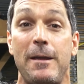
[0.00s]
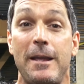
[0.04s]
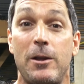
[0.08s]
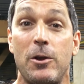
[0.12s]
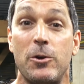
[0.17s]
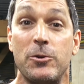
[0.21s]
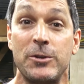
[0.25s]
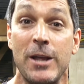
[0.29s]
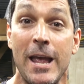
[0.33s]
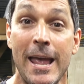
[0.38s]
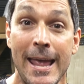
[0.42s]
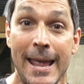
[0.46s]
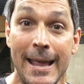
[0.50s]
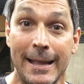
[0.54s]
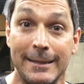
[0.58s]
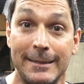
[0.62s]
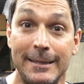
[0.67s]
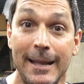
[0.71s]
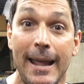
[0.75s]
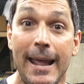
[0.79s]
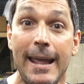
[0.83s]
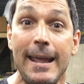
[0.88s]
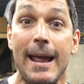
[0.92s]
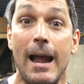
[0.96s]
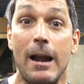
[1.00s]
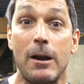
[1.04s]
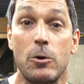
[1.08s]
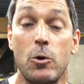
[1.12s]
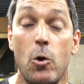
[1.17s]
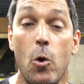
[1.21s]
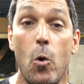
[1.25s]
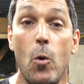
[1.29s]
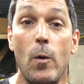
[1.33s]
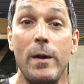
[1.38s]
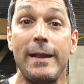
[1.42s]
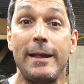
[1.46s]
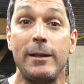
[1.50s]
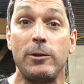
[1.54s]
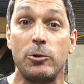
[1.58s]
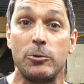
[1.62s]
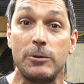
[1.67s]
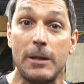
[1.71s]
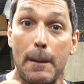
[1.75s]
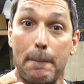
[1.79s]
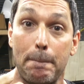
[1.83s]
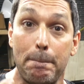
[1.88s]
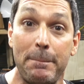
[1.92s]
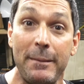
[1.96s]
because they are going into
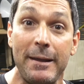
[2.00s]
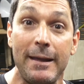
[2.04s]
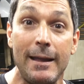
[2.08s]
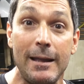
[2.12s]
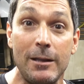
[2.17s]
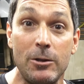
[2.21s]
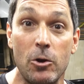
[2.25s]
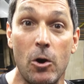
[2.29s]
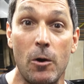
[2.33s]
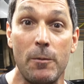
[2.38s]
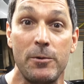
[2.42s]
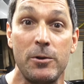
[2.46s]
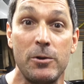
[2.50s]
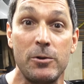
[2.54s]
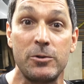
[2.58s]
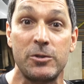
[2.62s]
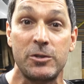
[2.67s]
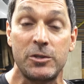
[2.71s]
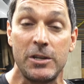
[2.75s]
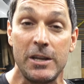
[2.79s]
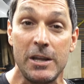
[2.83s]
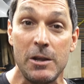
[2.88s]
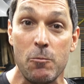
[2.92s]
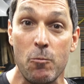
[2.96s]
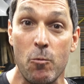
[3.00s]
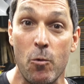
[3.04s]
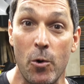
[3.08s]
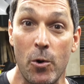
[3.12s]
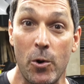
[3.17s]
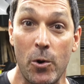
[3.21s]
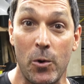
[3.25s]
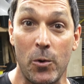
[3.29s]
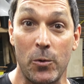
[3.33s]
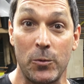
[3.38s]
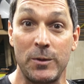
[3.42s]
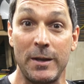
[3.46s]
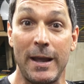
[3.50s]
the PWC world.